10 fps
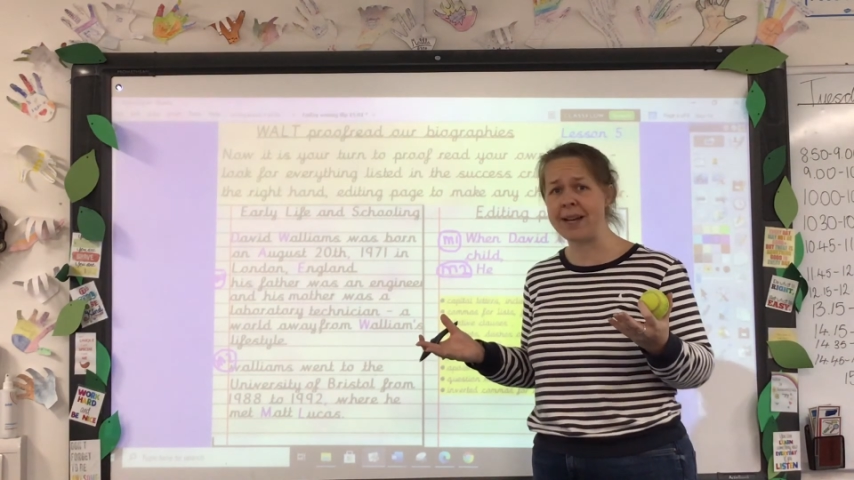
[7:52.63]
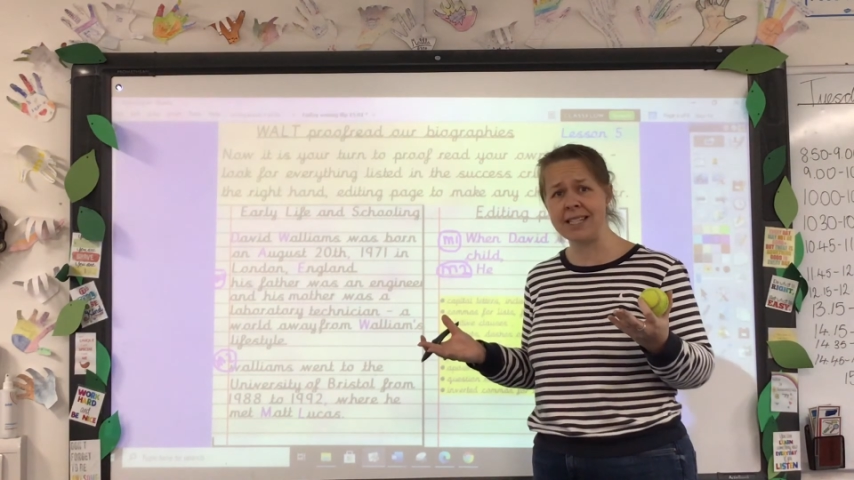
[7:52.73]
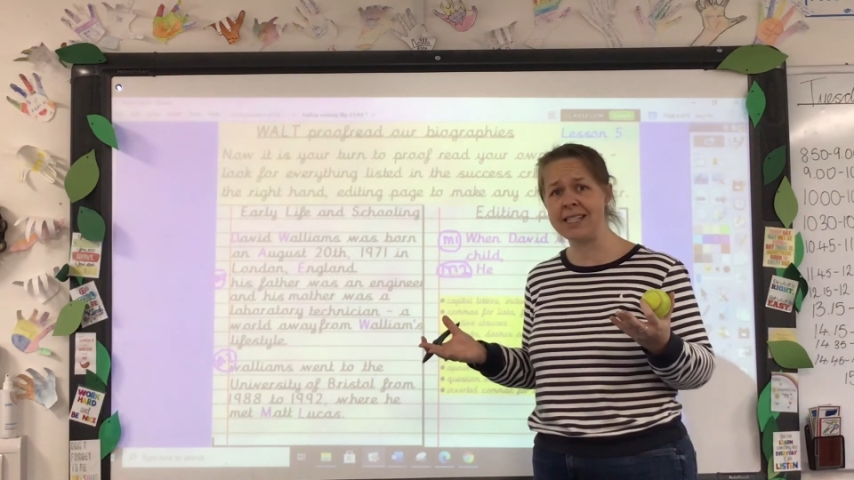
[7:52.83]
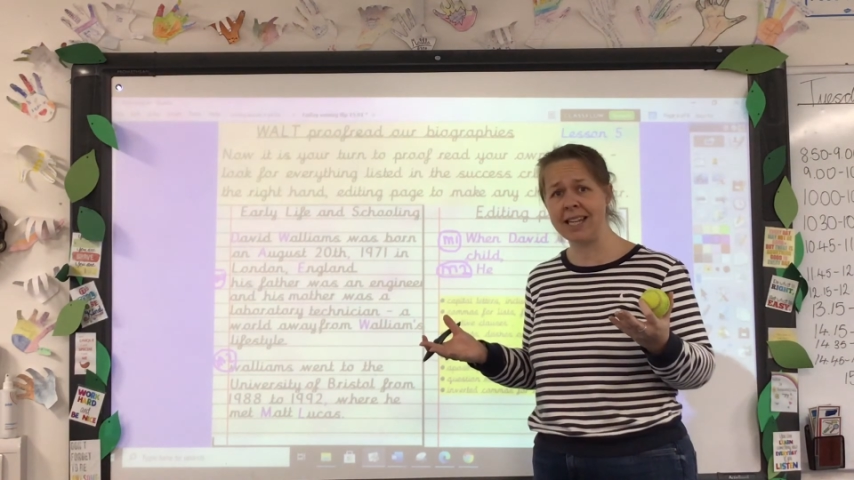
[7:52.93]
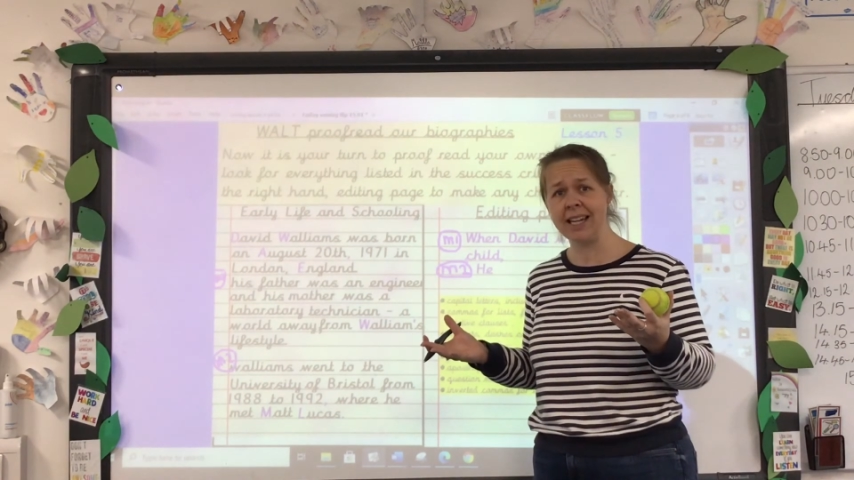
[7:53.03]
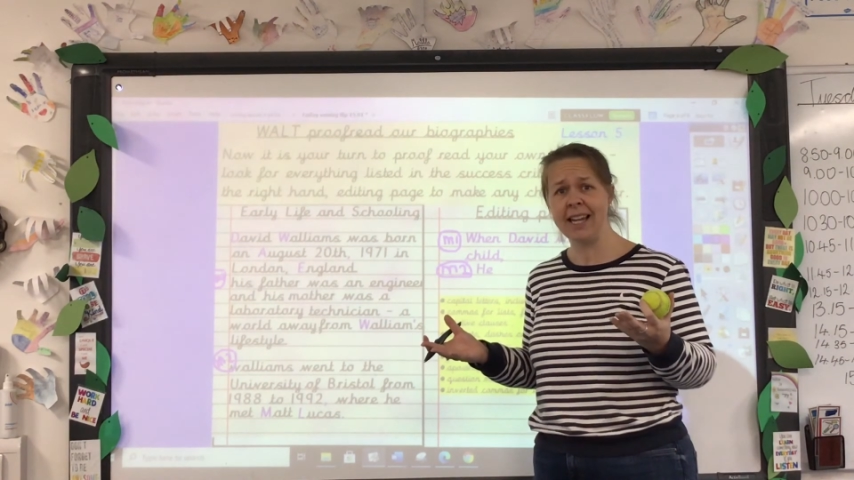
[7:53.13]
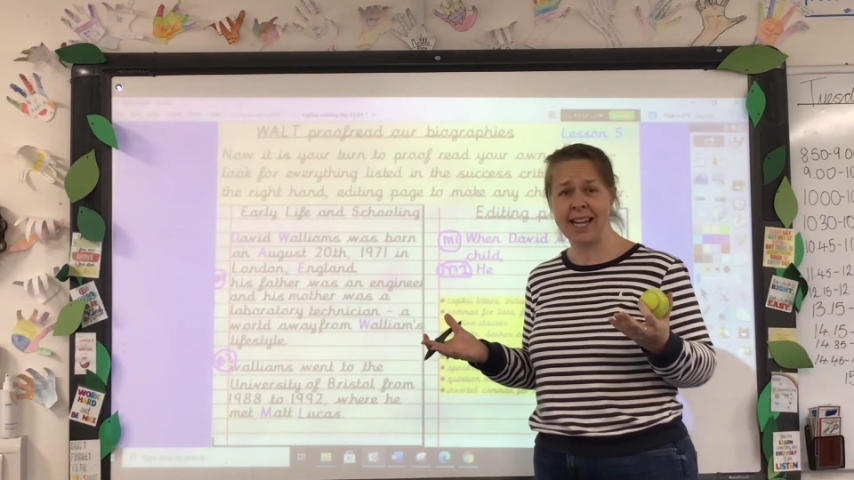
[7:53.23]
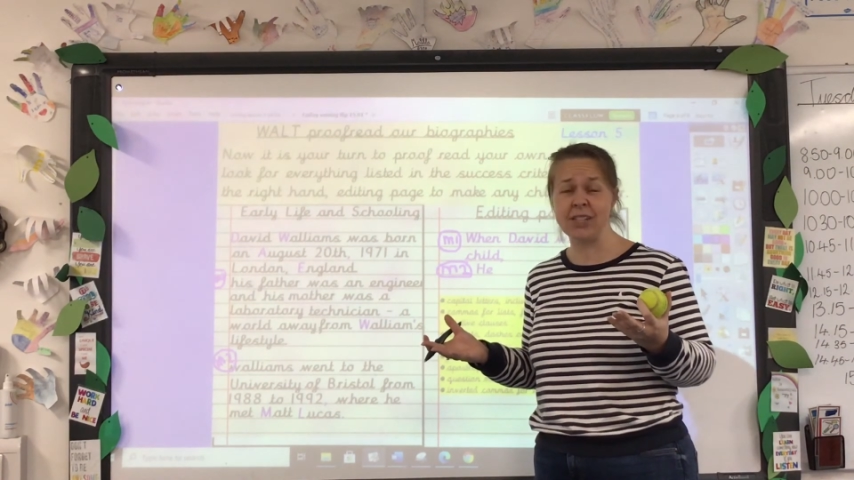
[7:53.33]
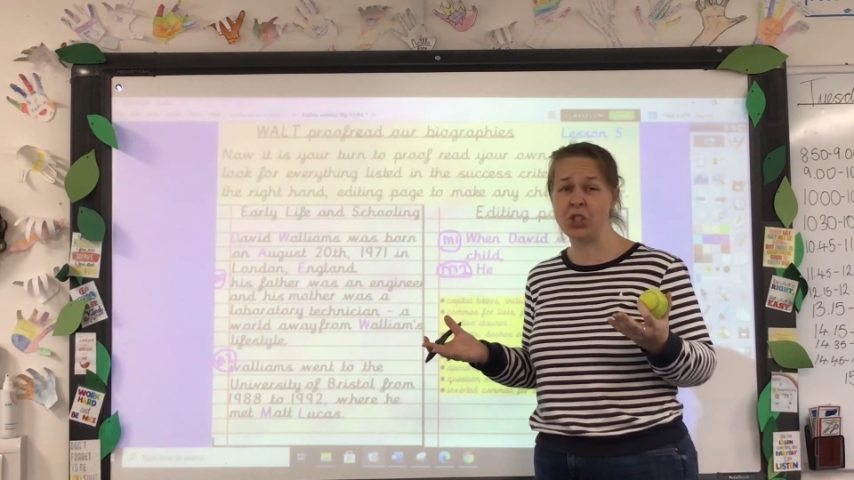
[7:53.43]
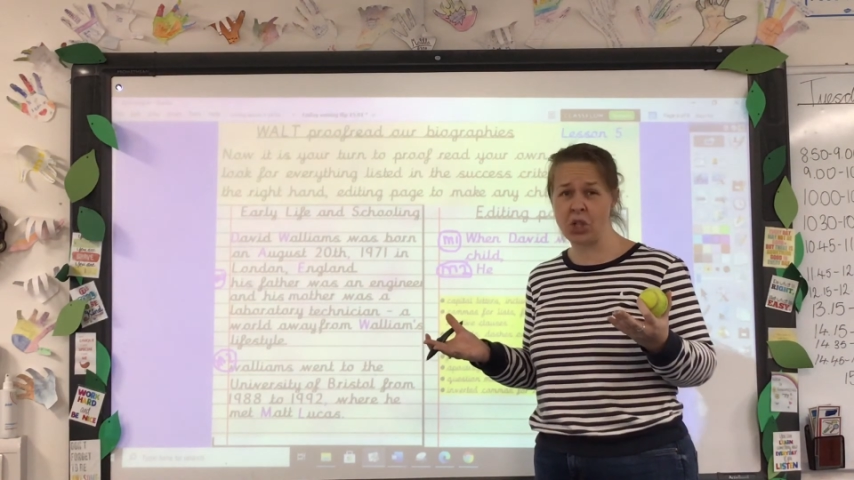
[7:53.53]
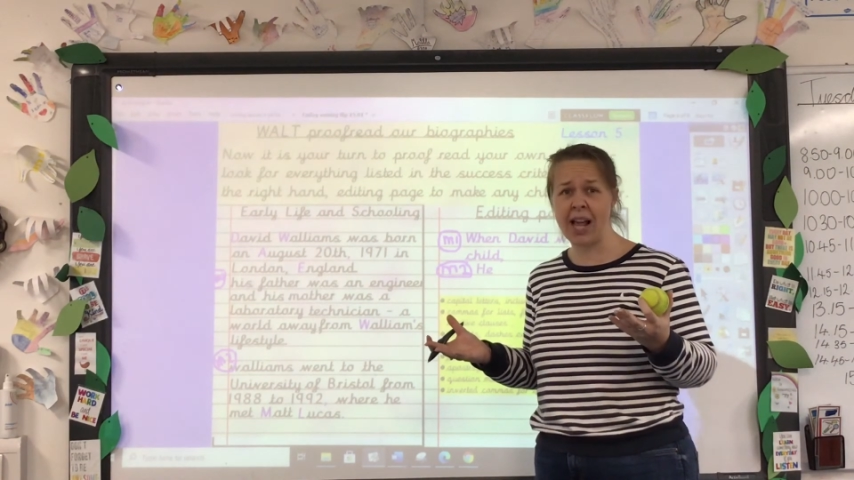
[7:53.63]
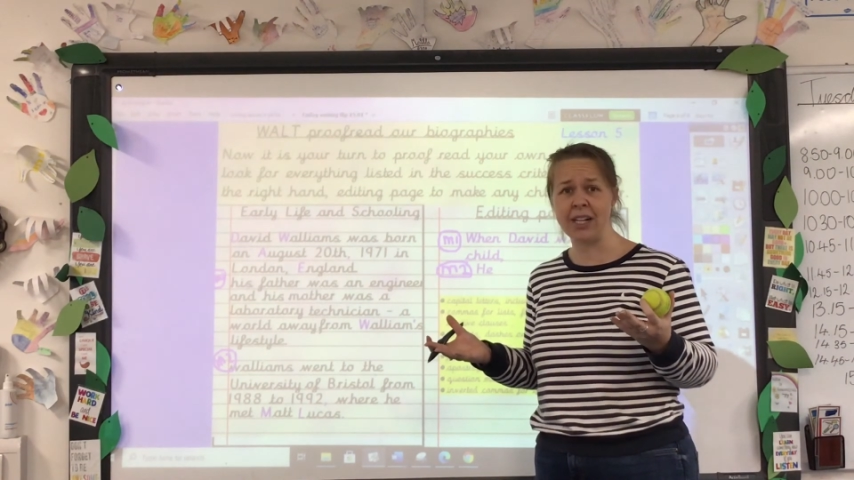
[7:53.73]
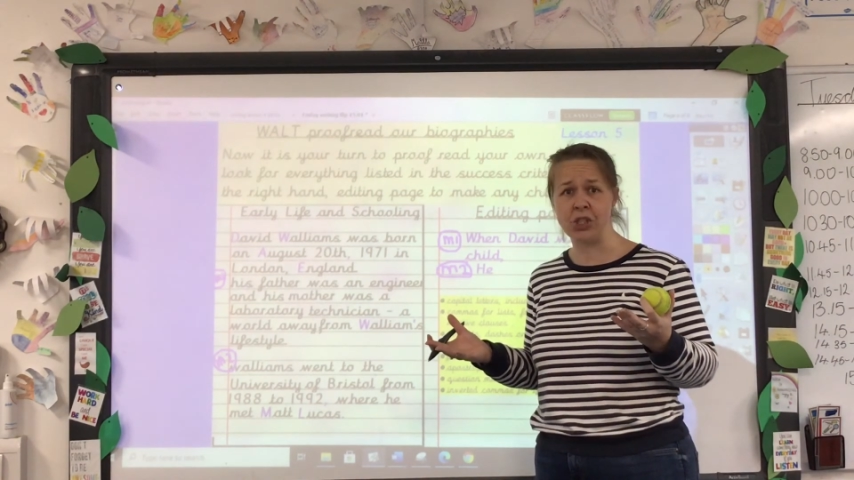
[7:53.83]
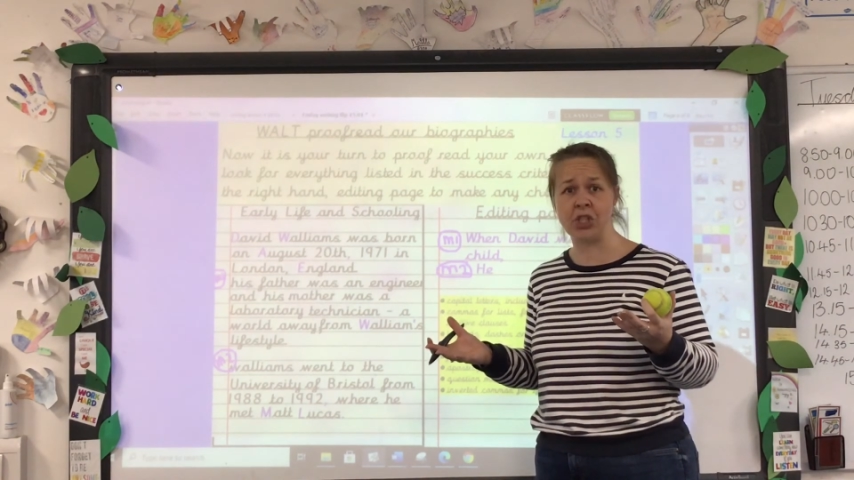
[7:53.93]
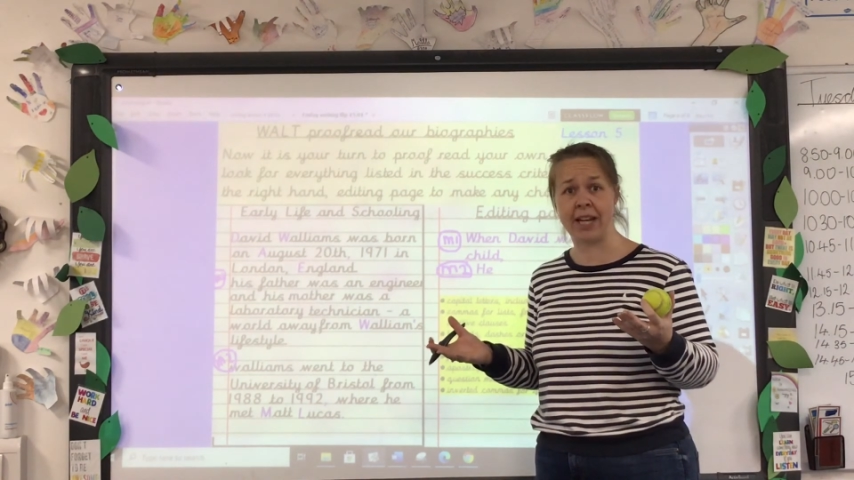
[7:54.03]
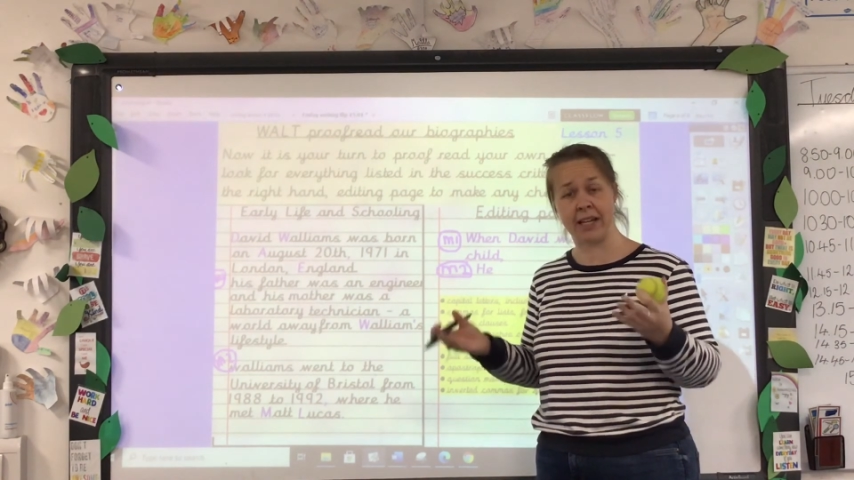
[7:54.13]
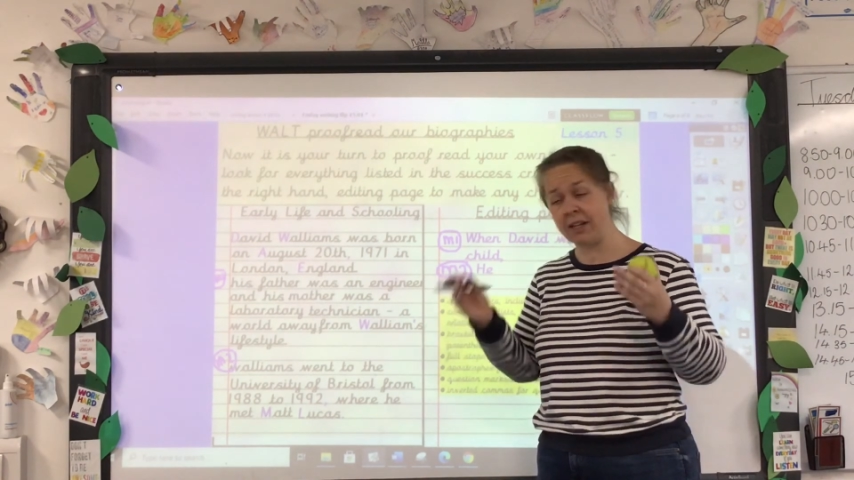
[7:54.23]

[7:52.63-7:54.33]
Editing is challenging,